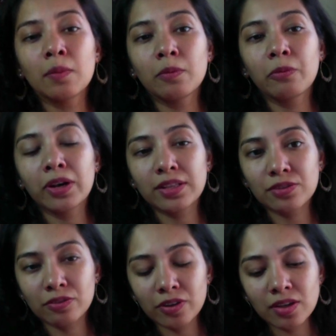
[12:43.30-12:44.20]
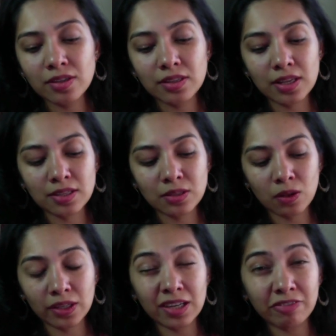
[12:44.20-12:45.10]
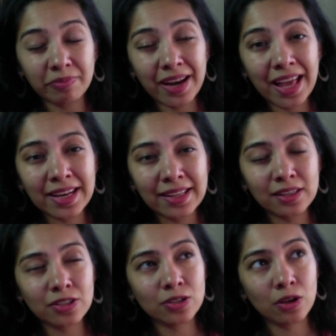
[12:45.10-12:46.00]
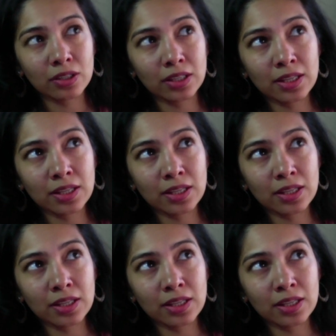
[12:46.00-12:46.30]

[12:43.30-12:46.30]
When it's reversed, there's not enough planning, there's not